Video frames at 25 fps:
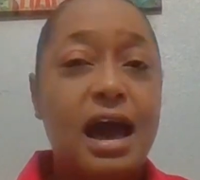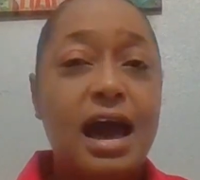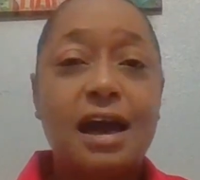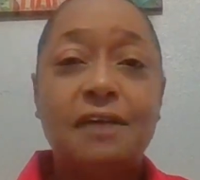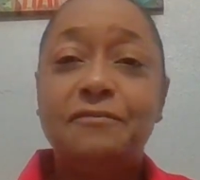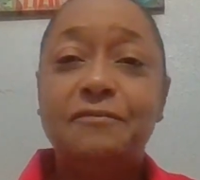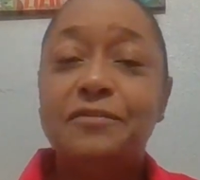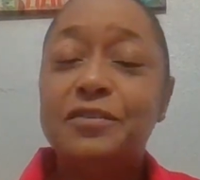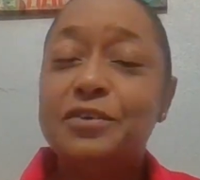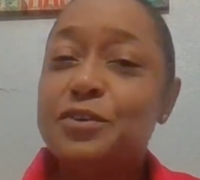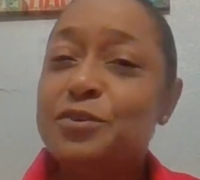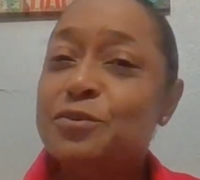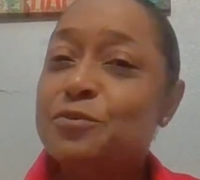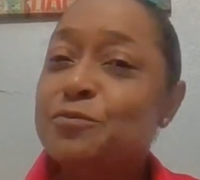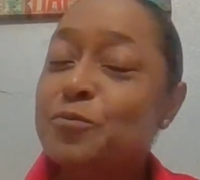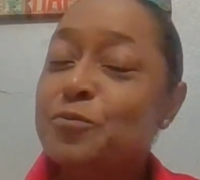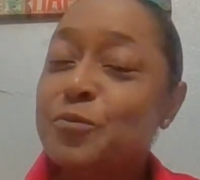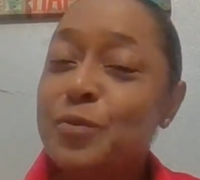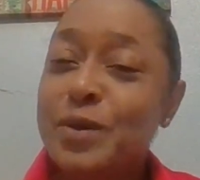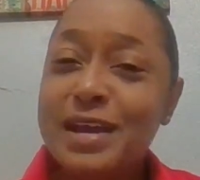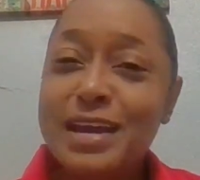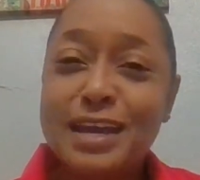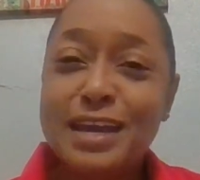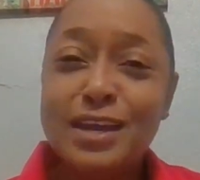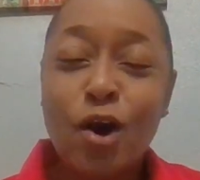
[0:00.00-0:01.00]
after you've
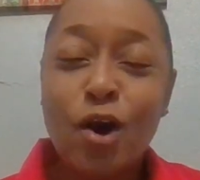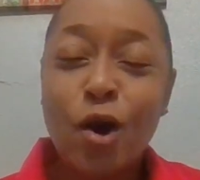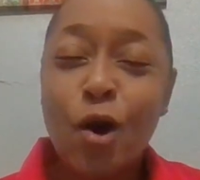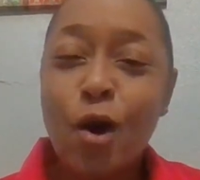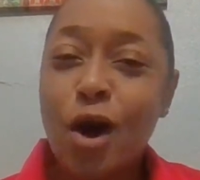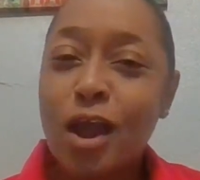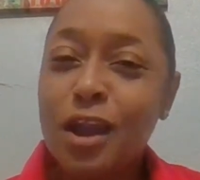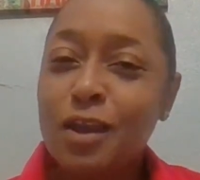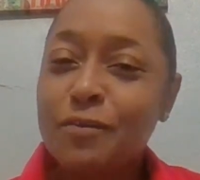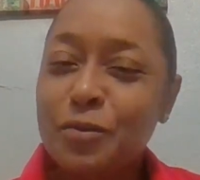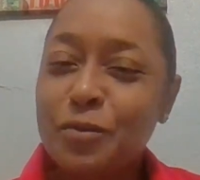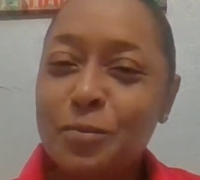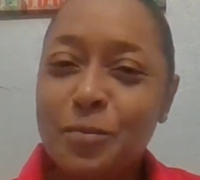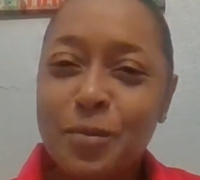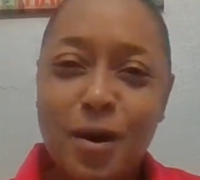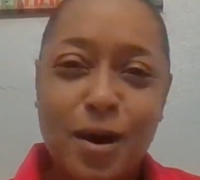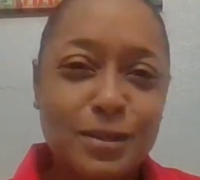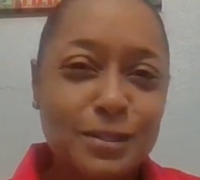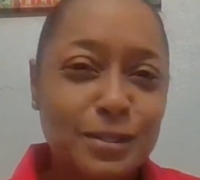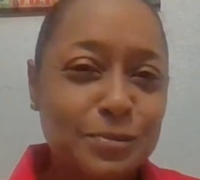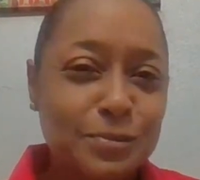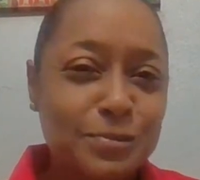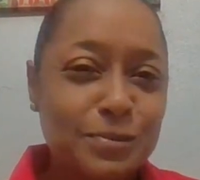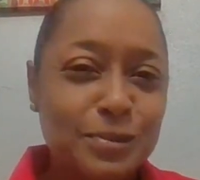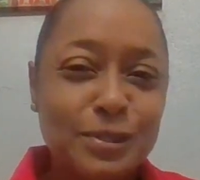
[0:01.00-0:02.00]
weighed all of the
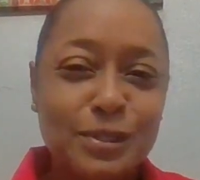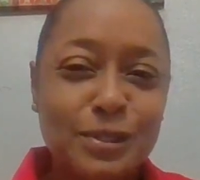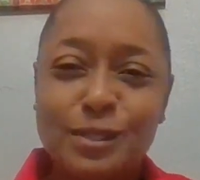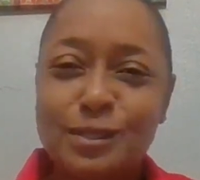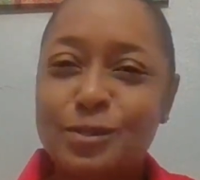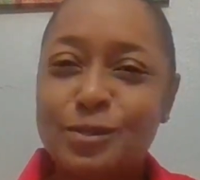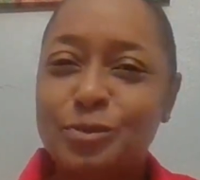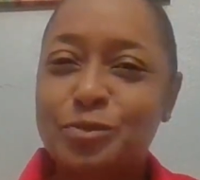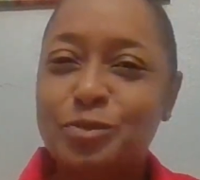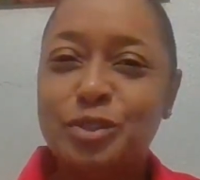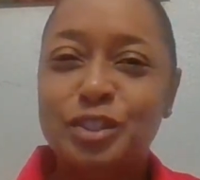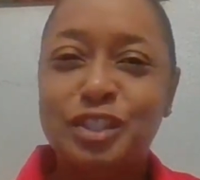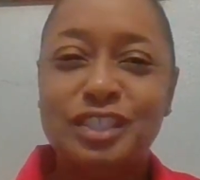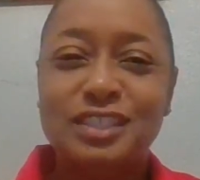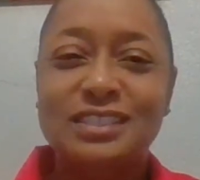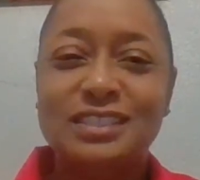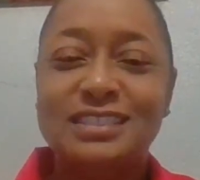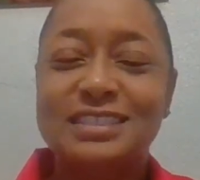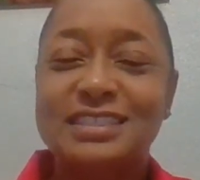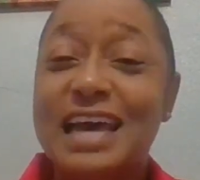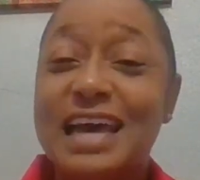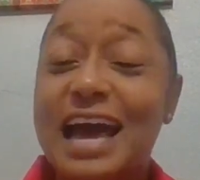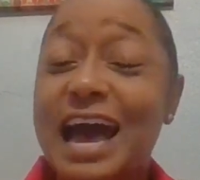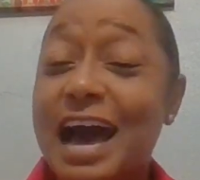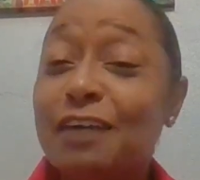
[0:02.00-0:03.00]
possible
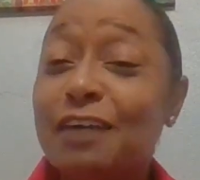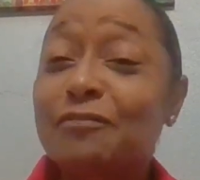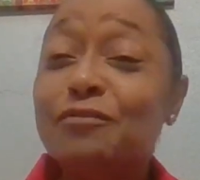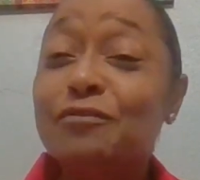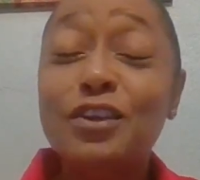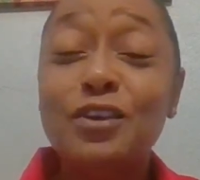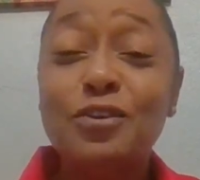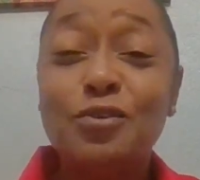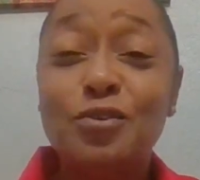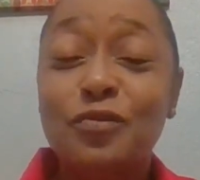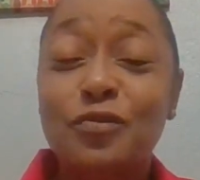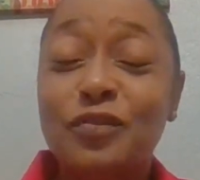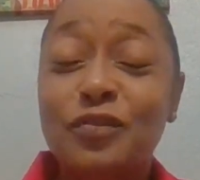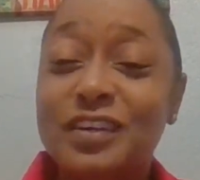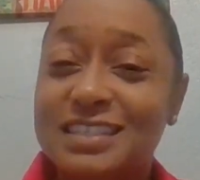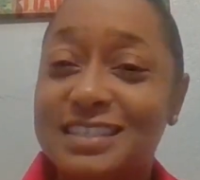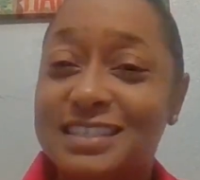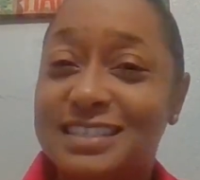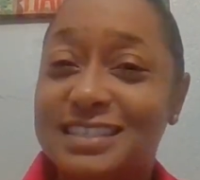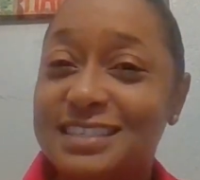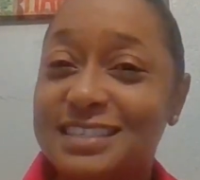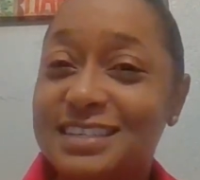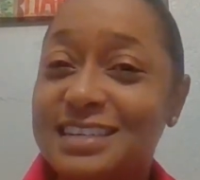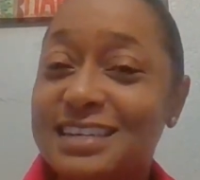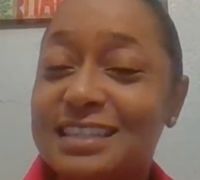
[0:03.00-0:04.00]
solutions, after you've
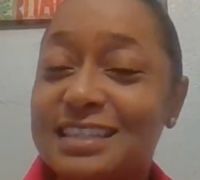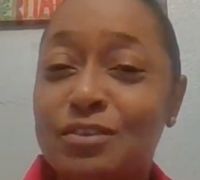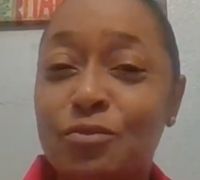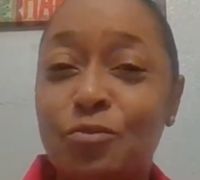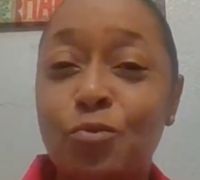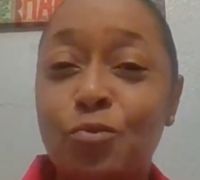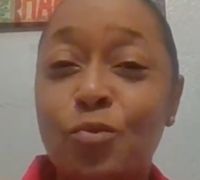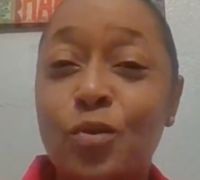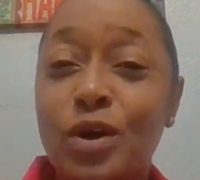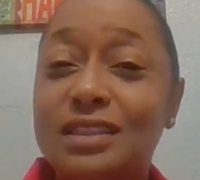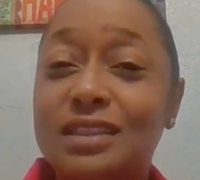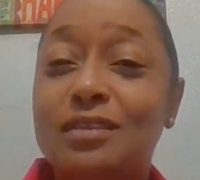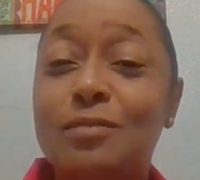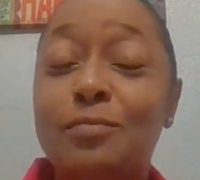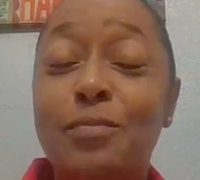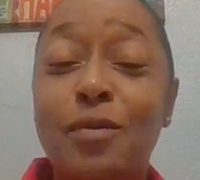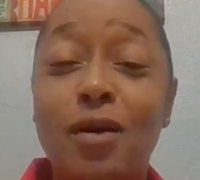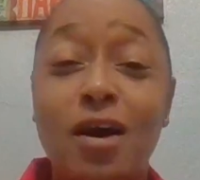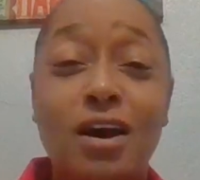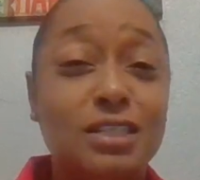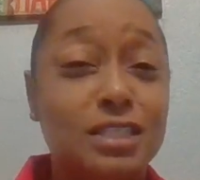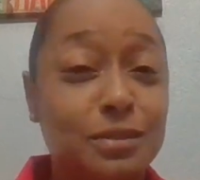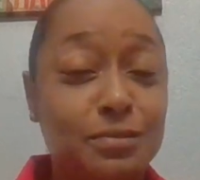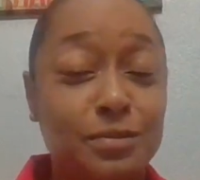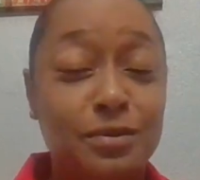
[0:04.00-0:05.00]
considered what the
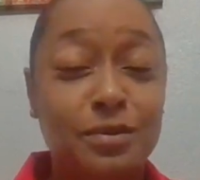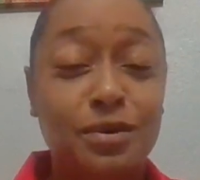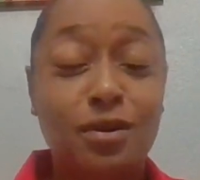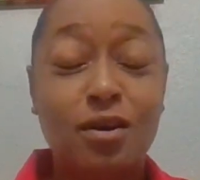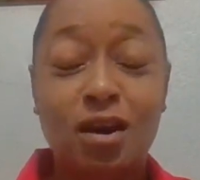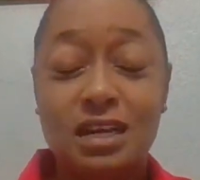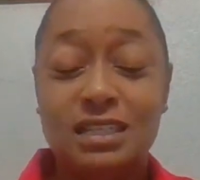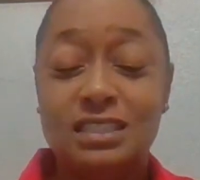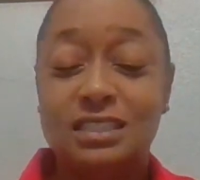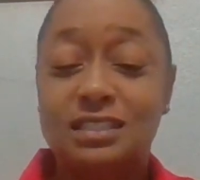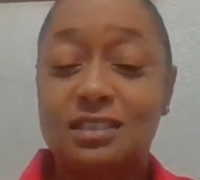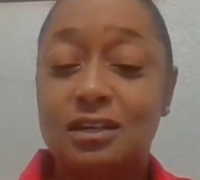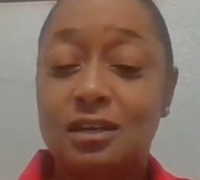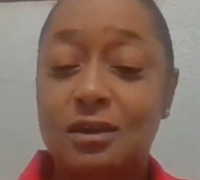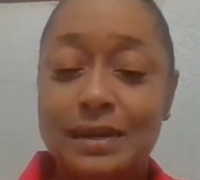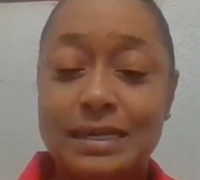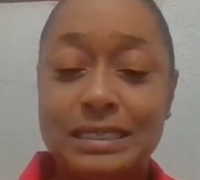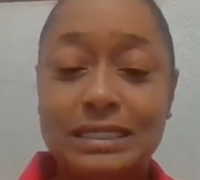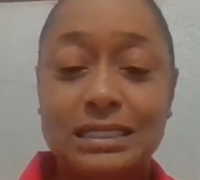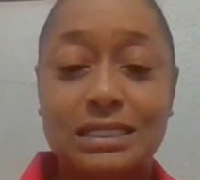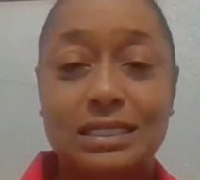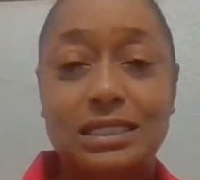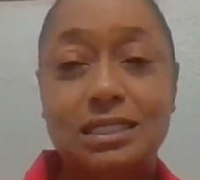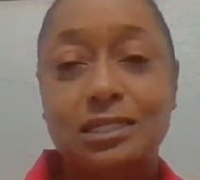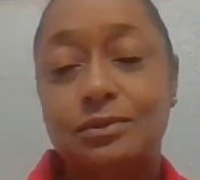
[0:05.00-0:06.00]
possible
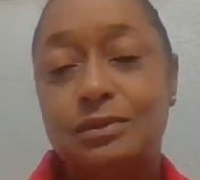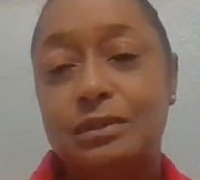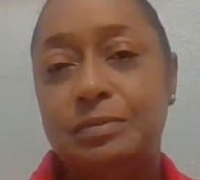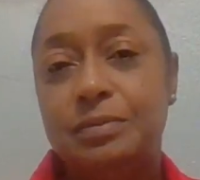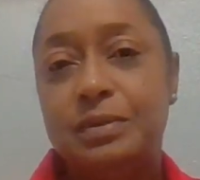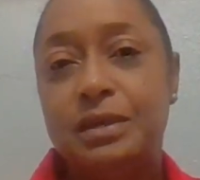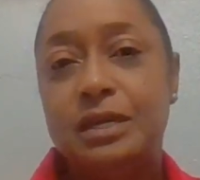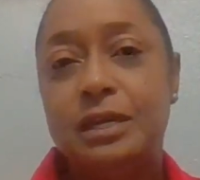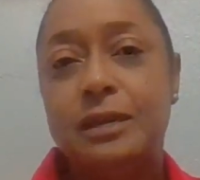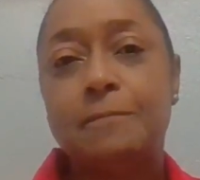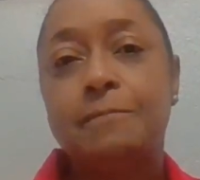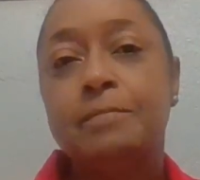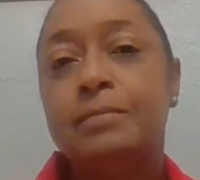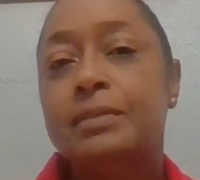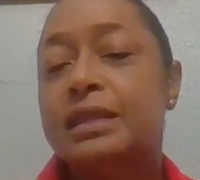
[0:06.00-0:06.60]
consequences would be,